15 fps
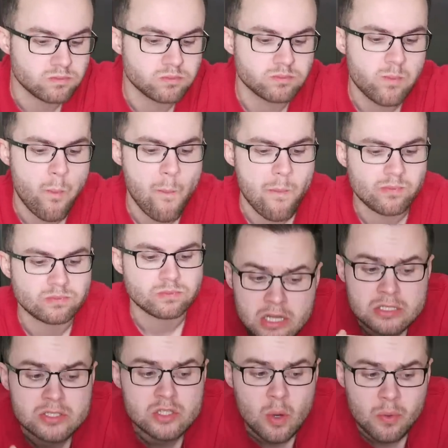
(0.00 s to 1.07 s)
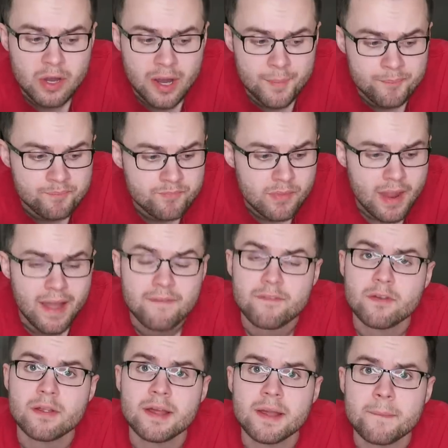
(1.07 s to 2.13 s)
Mm, it's so good. I
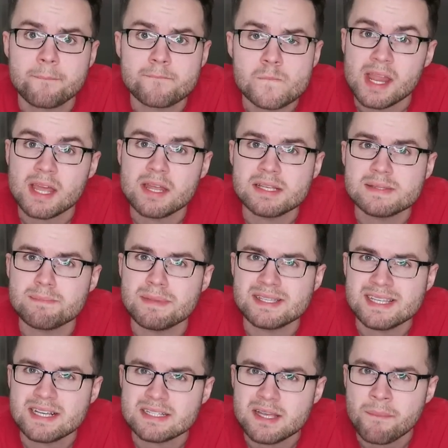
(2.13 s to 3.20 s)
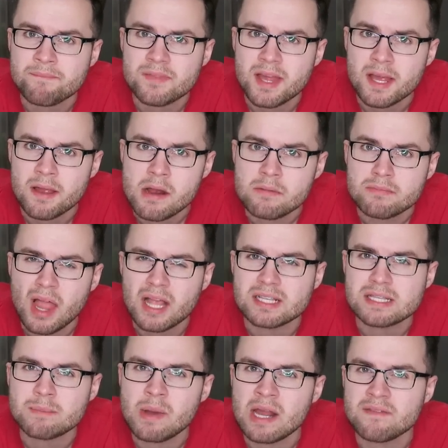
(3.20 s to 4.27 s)
feel like it is missing something, like
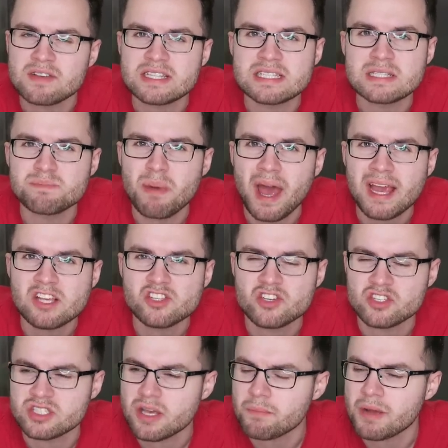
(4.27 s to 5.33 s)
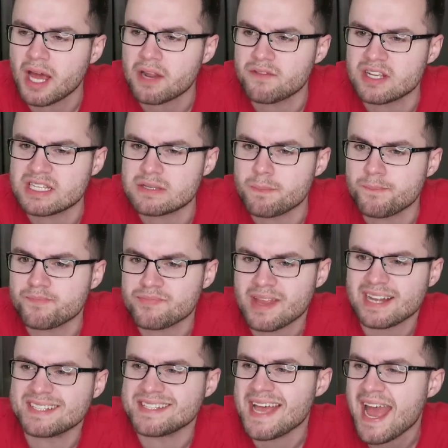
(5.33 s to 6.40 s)
some kind of a spice or some kind of a
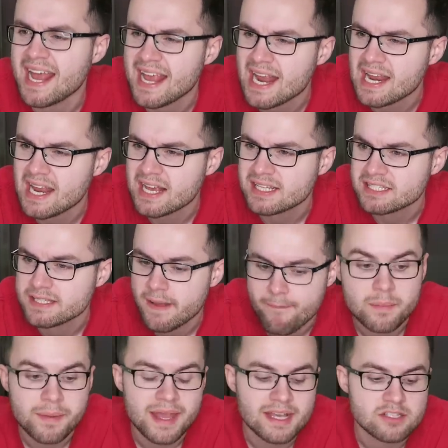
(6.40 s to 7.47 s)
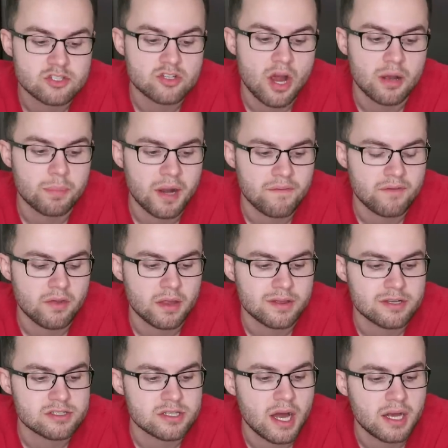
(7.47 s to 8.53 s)
tanginess. The meat is strong, but I feel like
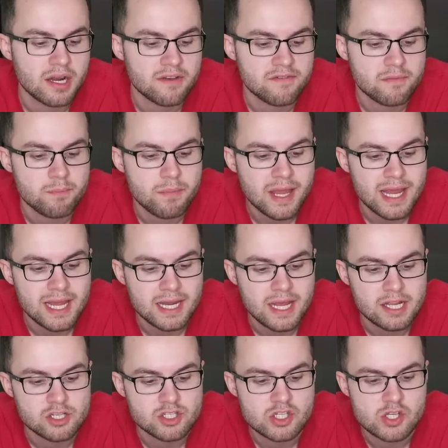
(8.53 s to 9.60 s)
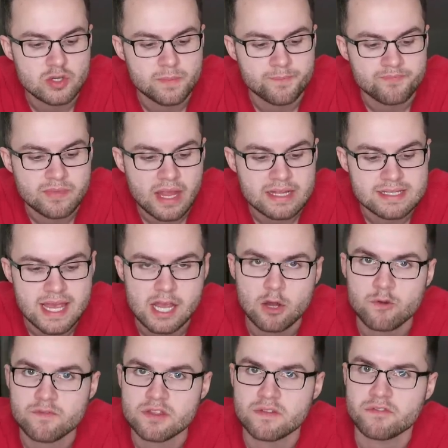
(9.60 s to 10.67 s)
there's not enough meat in it to take
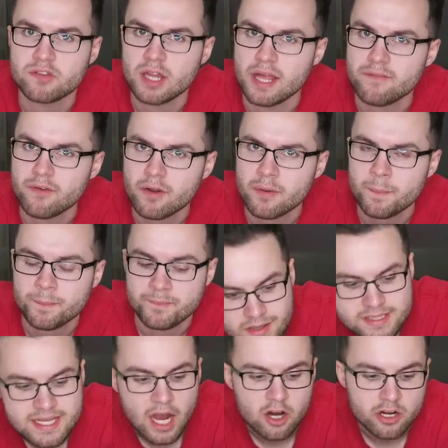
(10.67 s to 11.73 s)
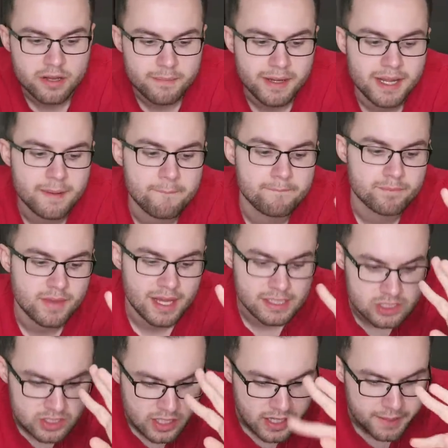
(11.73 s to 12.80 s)
over the flavor. The sour cream in it
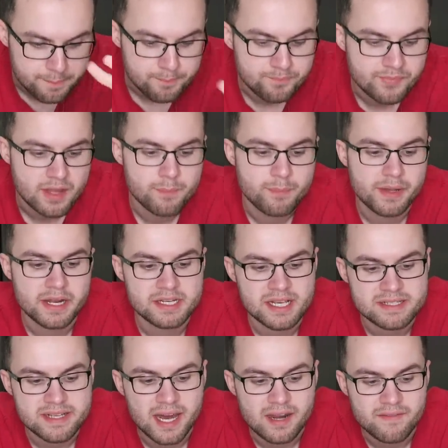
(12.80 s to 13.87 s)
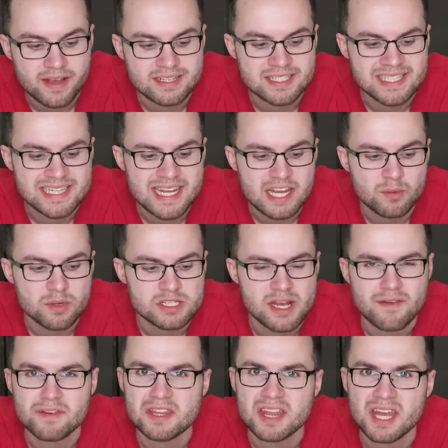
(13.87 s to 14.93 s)
is good, but it does kind of extinguish
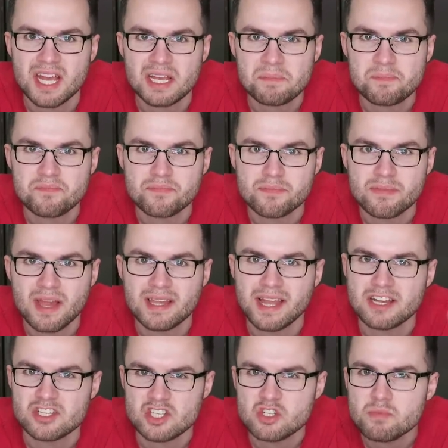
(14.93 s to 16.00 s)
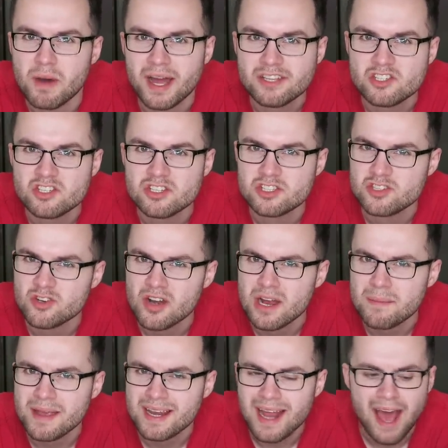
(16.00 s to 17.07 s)
everything like too much. Do you know what I mean?